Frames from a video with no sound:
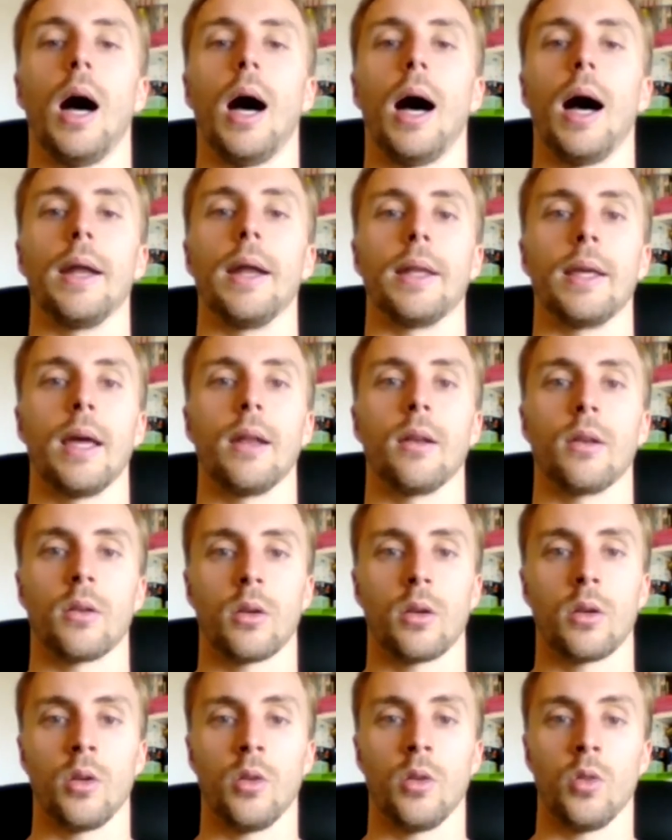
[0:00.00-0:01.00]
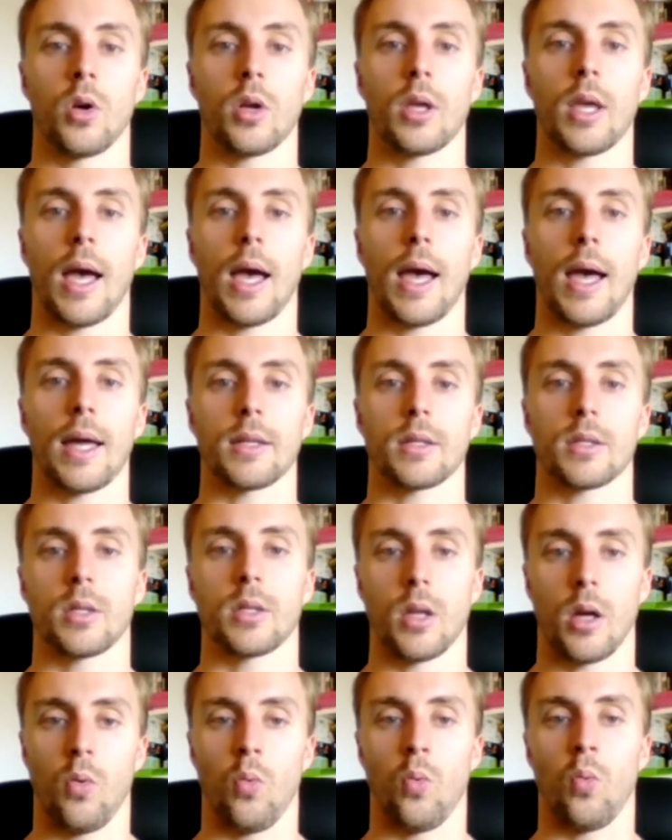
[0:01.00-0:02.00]
I'd again look at
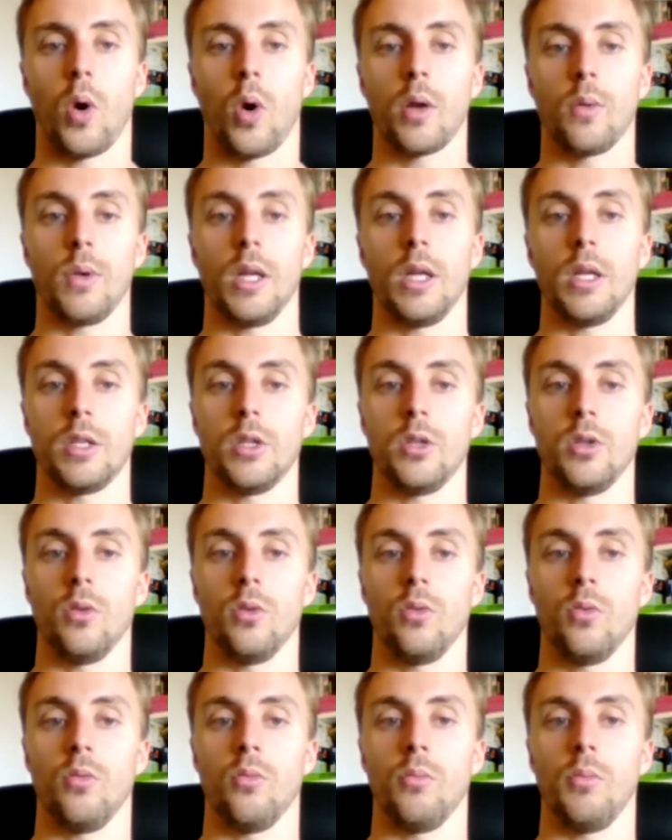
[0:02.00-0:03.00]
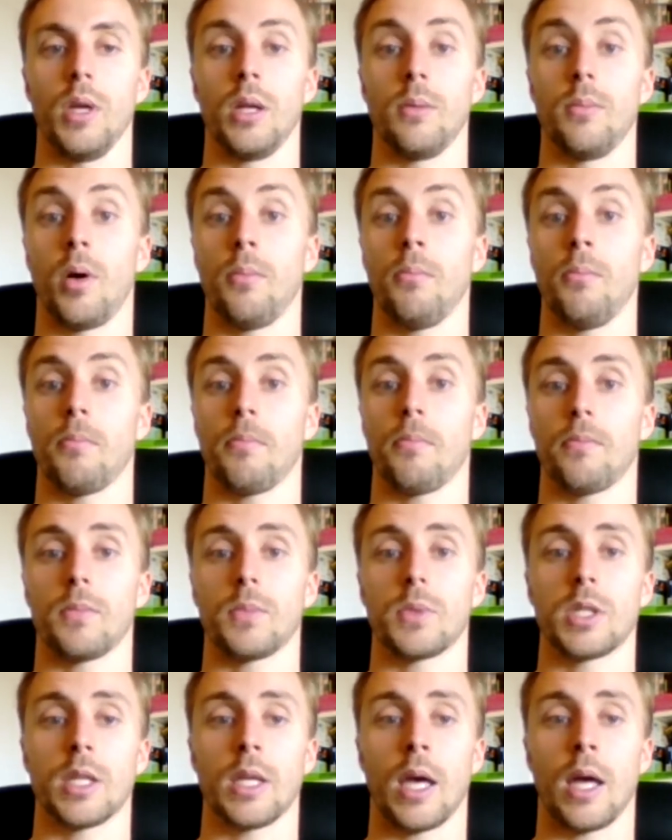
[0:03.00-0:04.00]
what do we need to do minimum
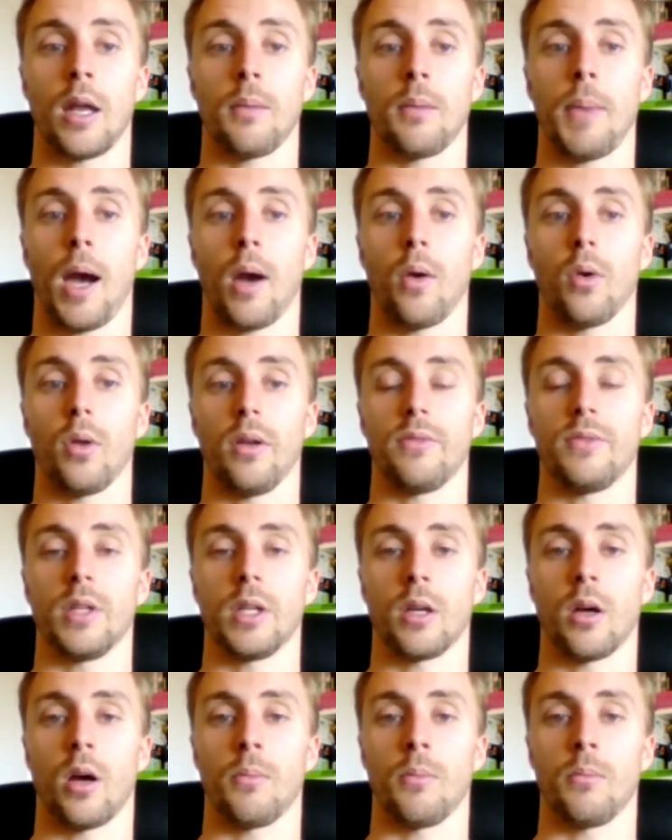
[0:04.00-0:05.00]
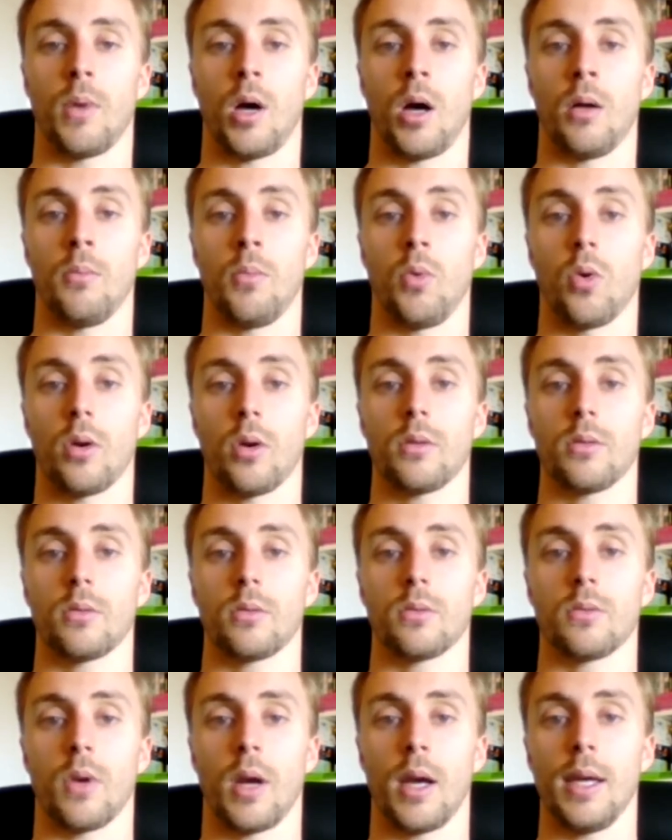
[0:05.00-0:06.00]
to get powerlifting on board,
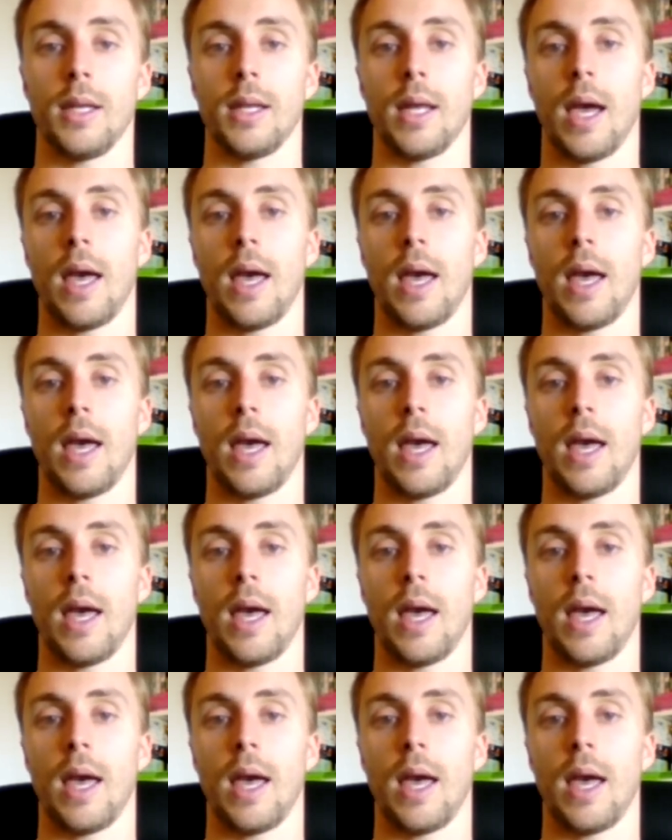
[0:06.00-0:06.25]
right?